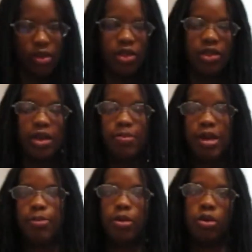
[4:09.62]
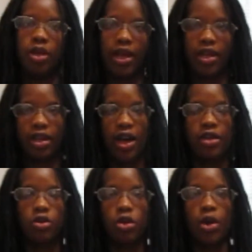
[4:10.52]
some people, like, I
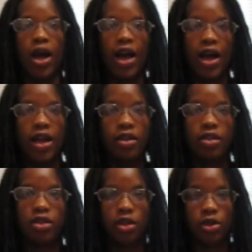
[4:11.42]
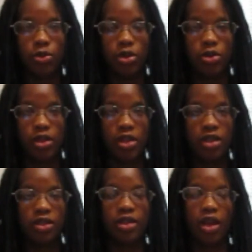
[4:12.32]
don't know, I started using
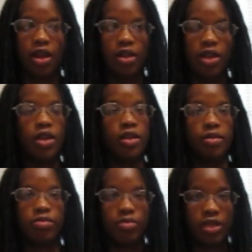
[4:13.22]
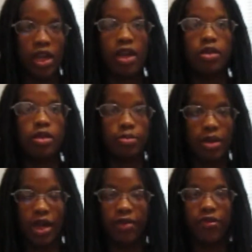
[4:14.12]
this and it changed
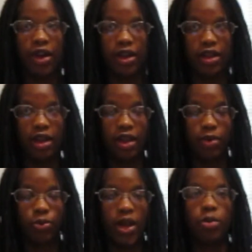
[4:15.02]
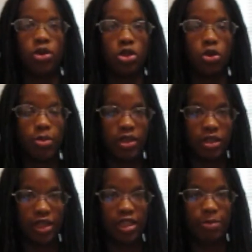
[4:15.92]
me. I ran with so
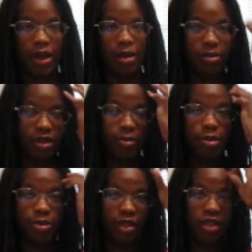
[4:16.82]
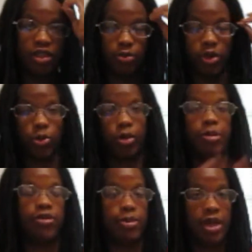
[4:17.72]
much less pain, but some people say it doesn't really work,
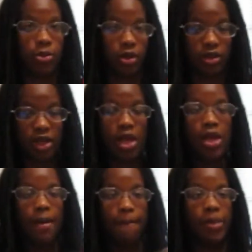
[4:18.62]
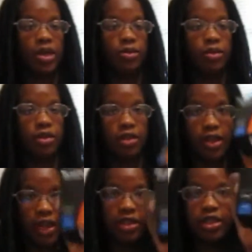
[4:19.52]
but for me it works. But
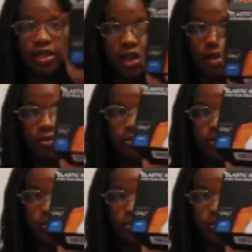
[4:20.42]
KT tape.